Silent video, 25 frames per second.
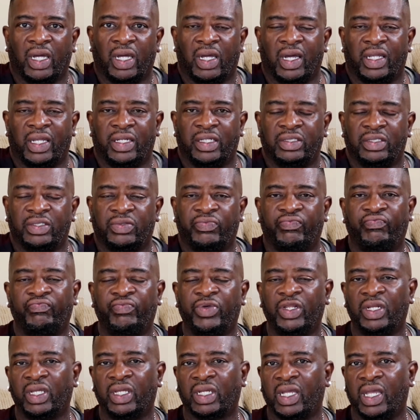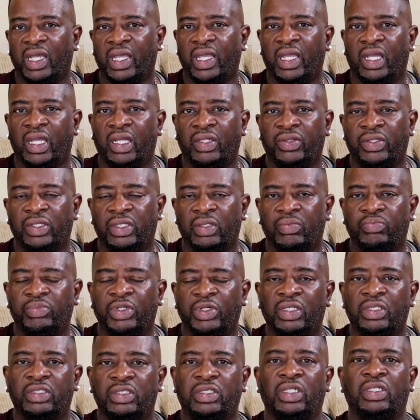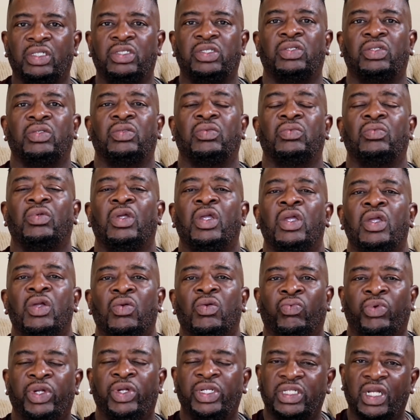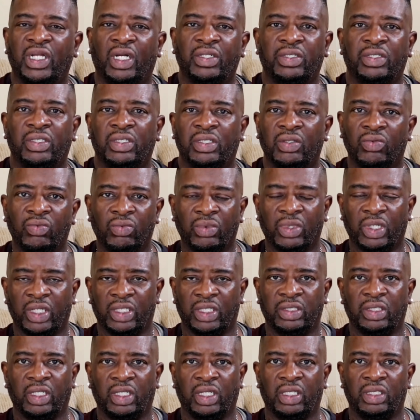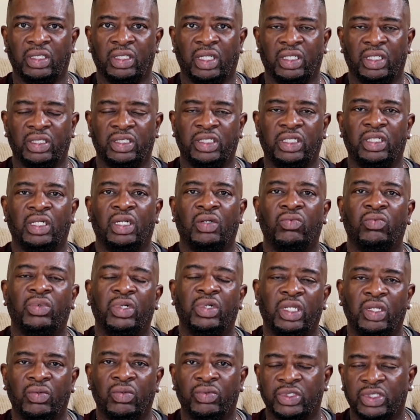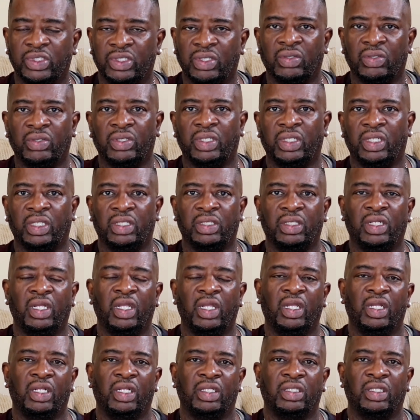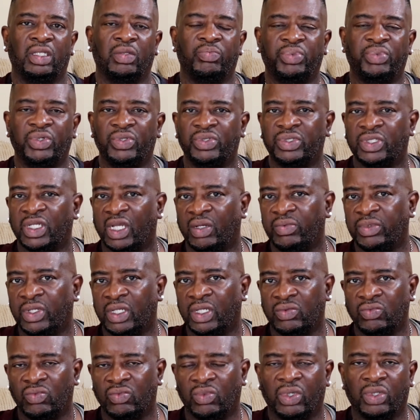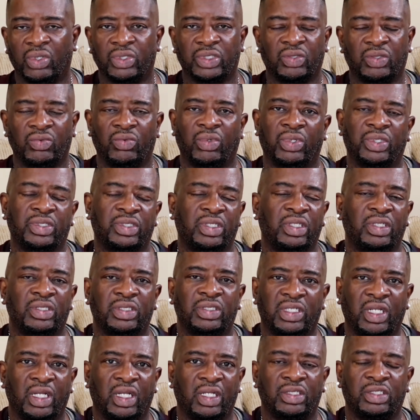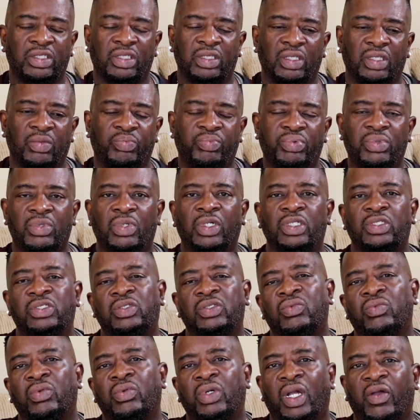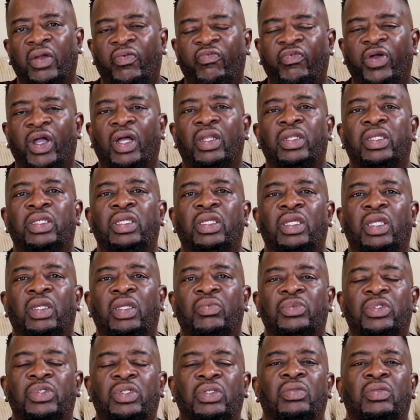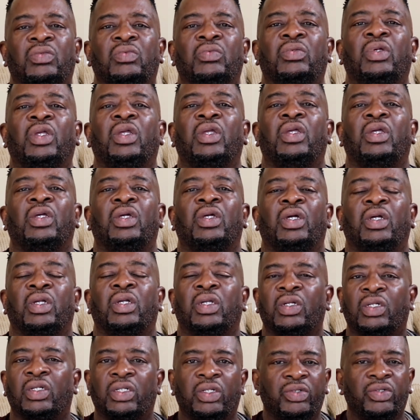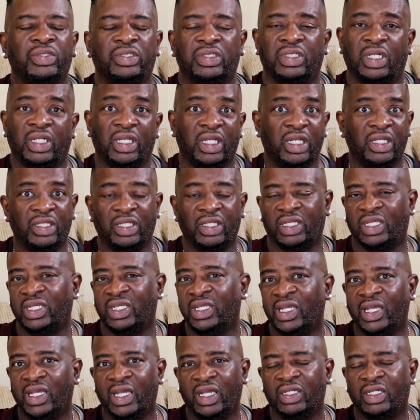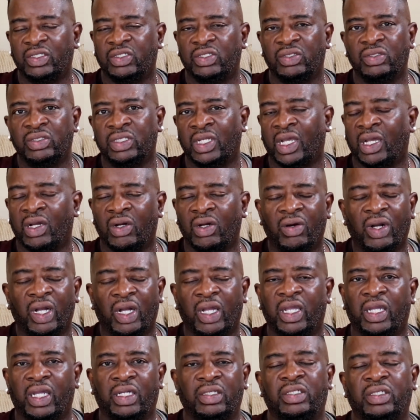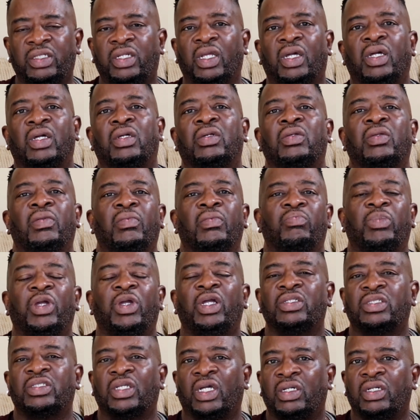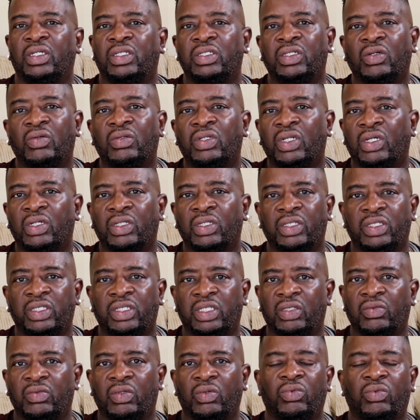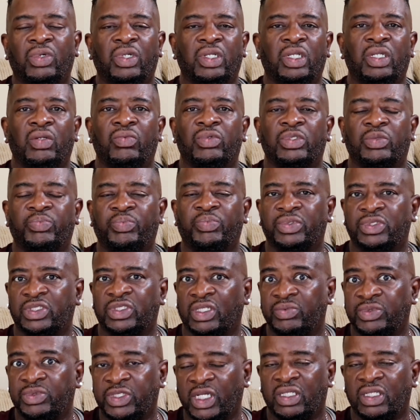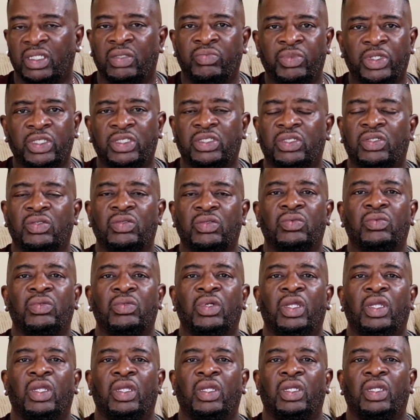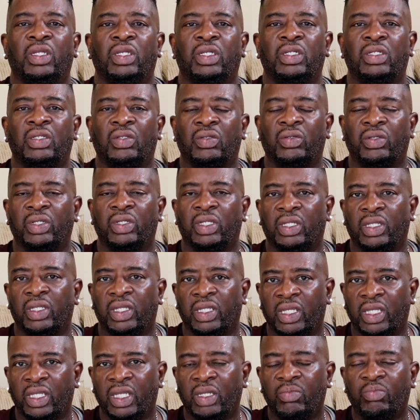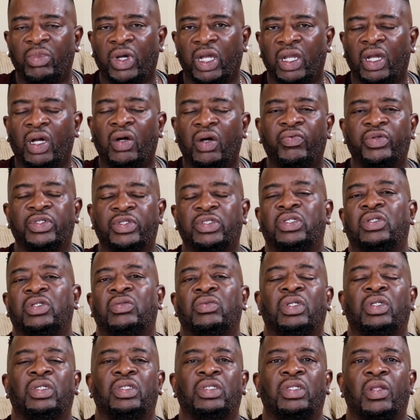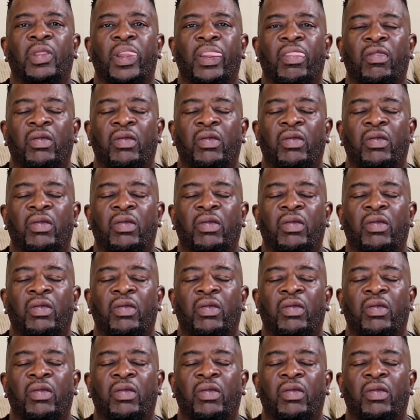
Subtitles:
I didn't feel like I had the ability to reach out to anyone and tell what he was doing. And the abuse kept getting worse and worse. He stayed to a point to where I finally came to a conclusion that either he had to die or I had to die, because I could no longer deal with what he was subjecting me to, in my office duties.